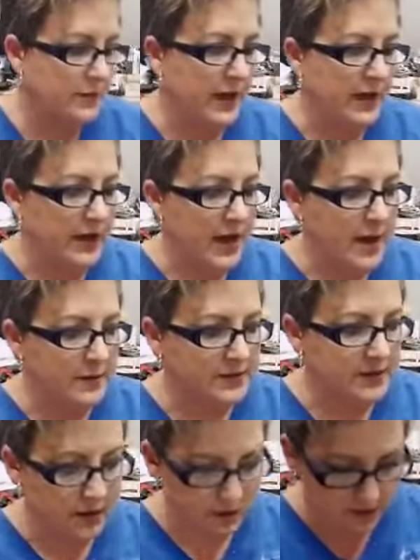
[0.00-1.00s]
But,
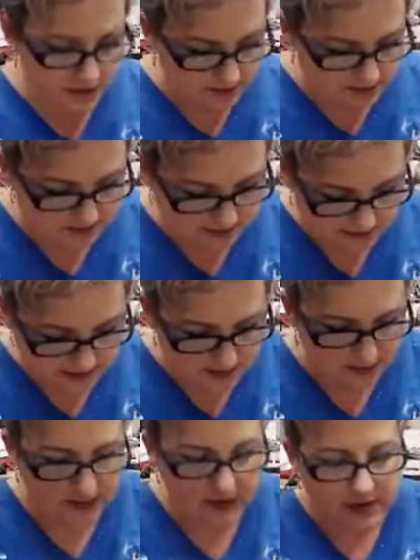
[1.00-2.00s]
so I'll just get
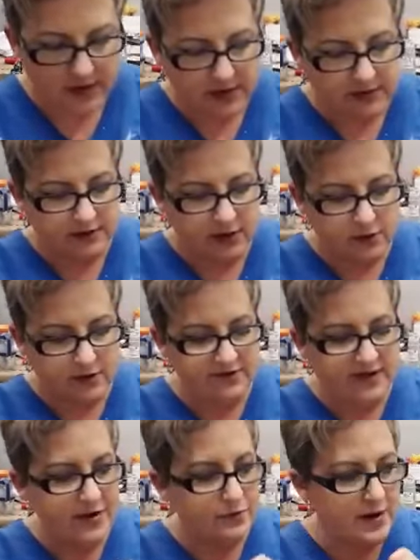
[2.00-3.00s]
another one. So
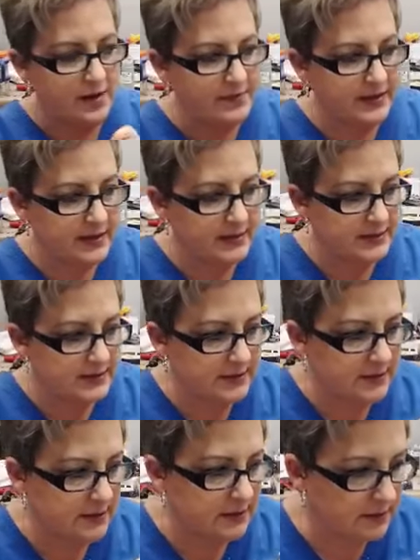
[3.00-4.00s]
if I rub
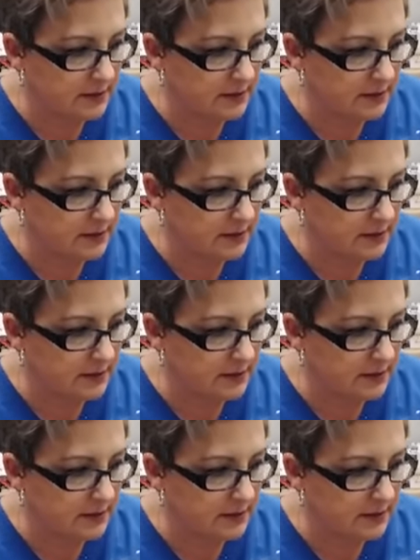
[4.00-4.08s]
this,